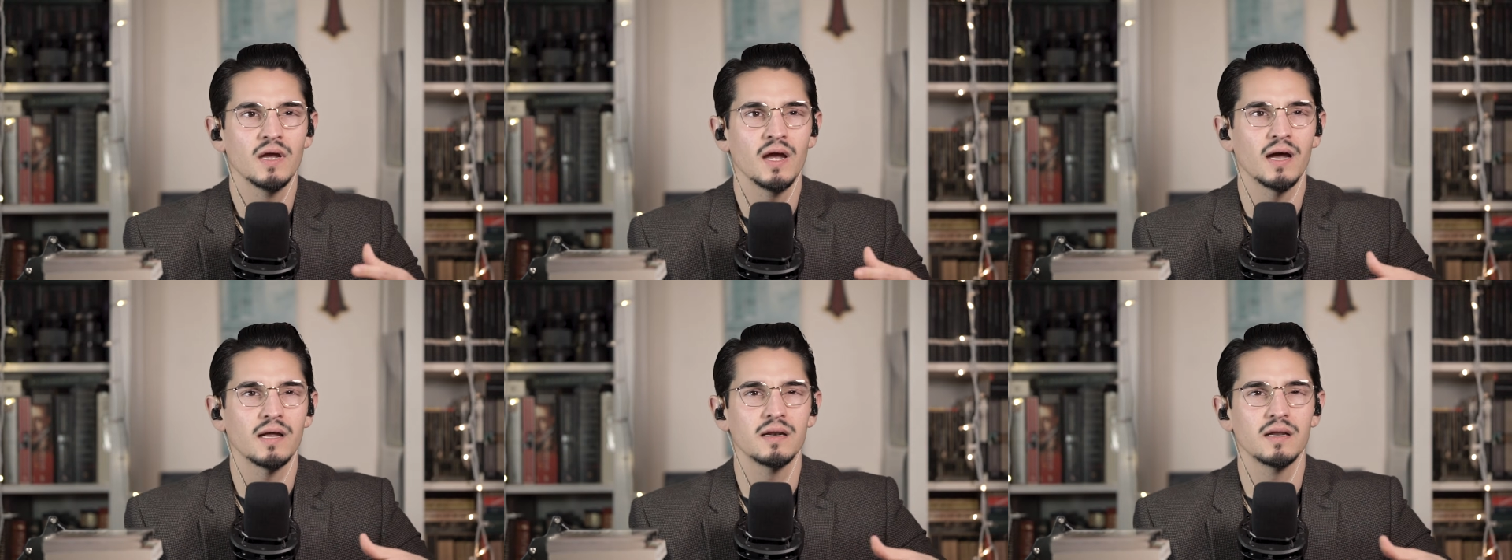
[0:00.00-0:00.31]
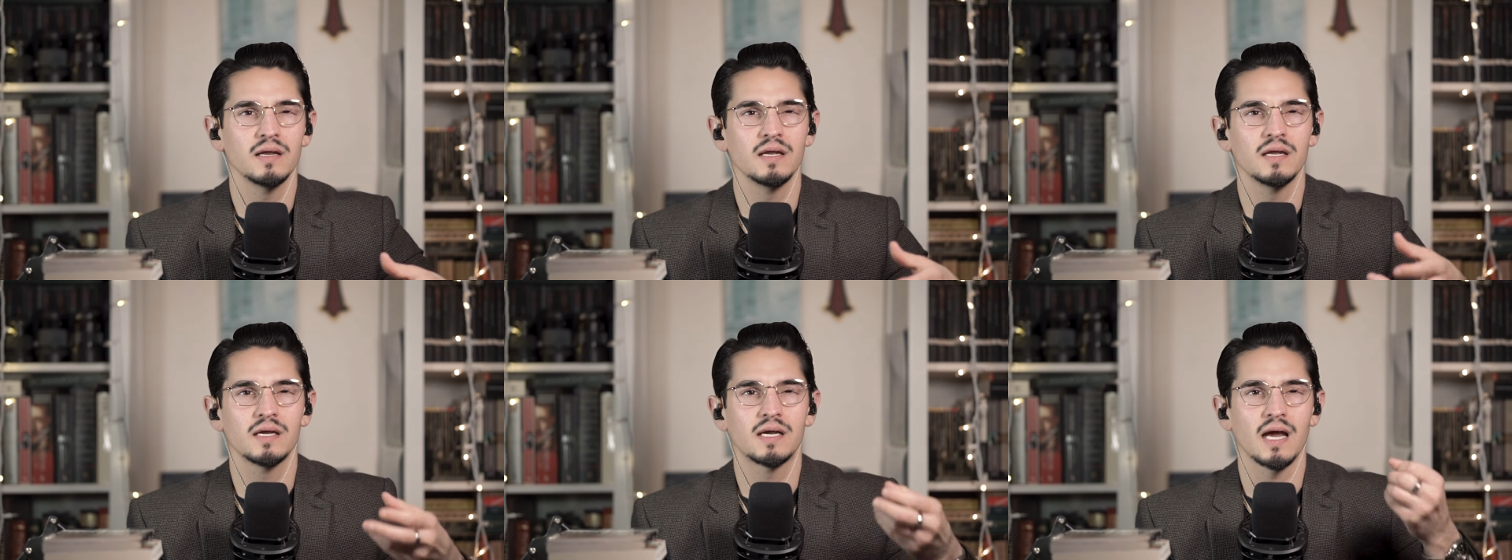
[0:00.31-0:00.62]

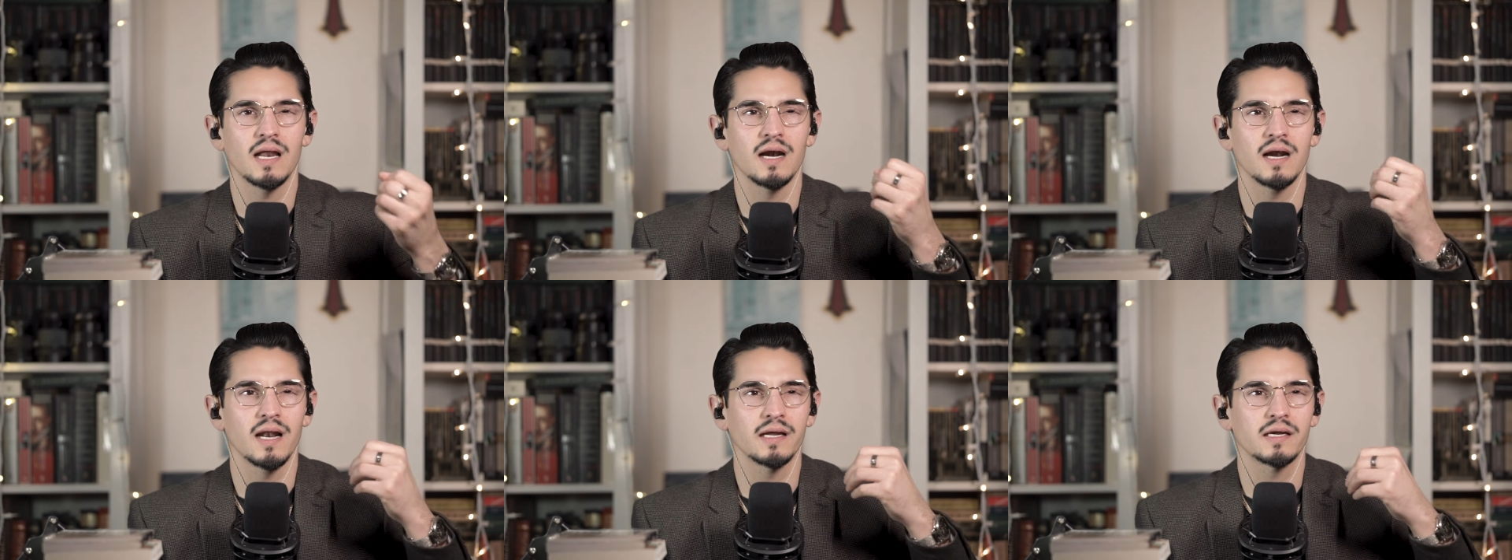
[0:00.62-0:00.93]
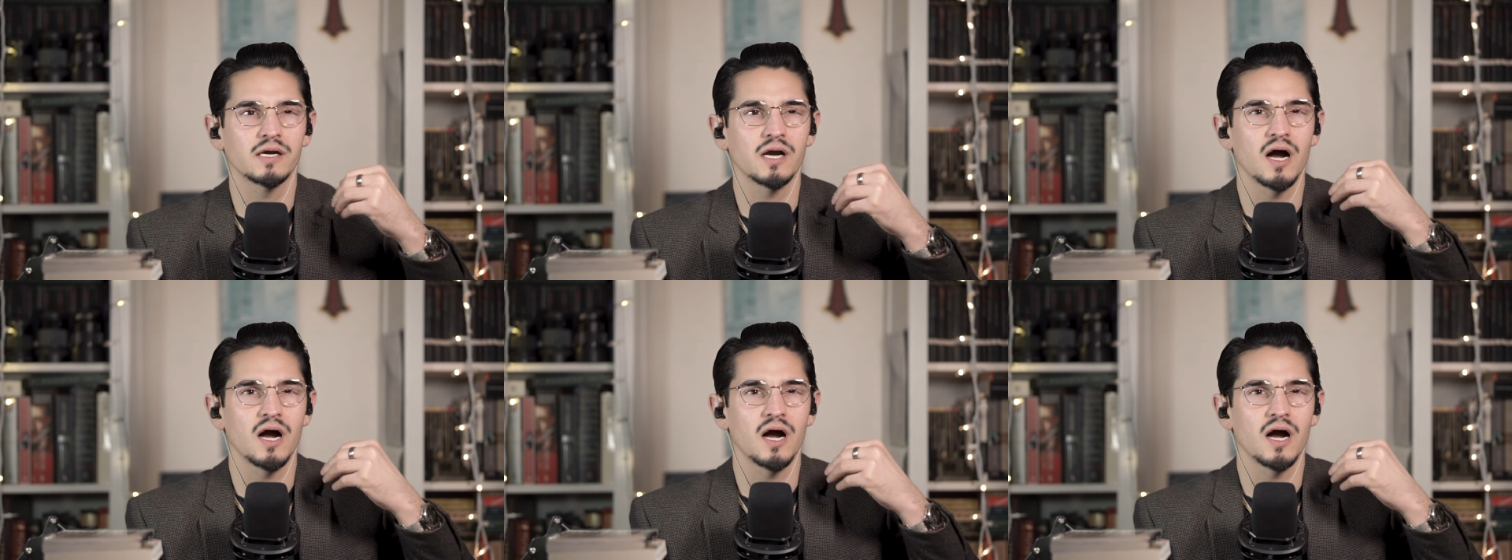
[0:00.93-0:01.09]
kind of like